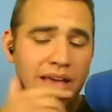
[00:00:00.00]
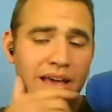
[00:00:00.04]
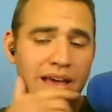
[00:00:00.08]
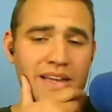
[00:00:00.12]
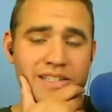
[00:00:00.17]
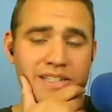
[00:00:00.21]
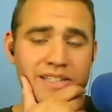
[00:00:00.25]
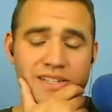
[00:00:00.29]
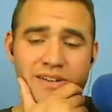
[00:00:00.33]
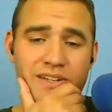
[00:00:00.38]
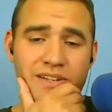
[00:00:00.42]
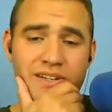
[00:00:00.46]
Yeah,
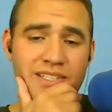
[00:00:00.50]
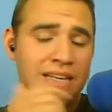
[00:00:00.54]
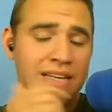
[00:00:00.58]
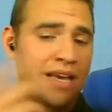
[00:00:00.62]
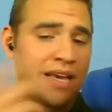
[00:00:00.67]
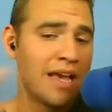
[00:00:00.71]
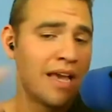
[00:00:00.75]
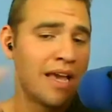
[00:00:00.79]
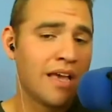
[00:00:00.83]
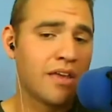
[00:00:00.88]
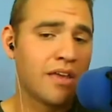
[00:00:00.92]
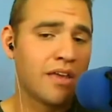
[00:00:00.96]
so it's
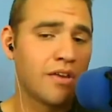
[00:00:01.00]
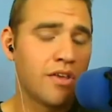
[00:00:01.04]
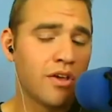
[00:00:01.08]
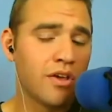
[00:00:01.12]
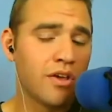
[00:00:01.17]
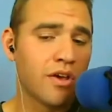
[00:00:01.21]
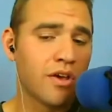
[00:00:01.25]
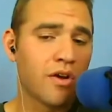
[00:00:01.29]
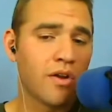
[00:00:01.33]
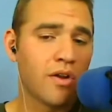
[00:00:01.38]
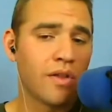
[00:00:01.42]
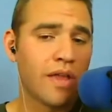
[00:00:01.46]
you know you
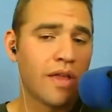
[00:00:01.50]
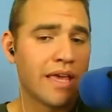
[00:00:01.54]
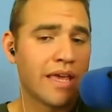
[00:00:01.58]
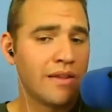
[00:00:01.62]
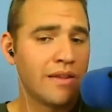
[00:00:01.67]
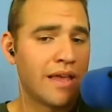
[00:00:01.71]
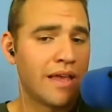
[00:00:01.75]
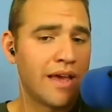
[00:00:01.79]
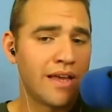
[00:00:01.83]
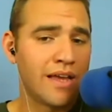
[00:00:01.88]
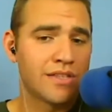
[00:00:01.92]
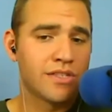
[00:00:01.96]
can go to like
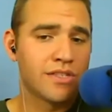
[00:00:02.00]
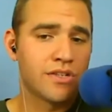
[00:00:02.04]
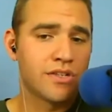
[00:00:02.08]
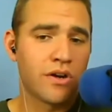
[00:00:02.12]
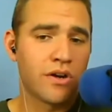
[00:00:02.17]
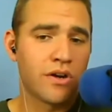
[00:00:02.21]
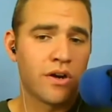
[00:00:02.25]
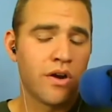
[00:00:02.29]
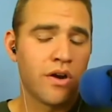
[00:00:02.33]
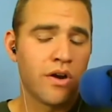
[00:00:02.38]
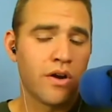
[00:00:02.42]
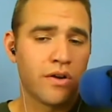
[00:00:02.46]
Elance
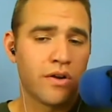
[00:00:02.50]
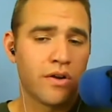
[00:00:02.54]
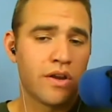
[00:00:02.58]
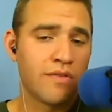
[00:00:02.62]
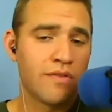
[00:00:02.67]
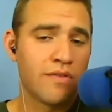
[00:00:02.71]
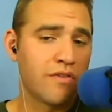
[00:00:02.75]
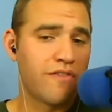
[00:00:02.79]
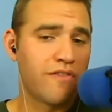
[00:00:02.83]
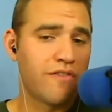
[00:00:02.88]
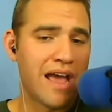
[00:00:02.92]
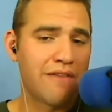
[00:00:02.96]
or, or
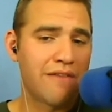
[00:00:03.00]
even yeah.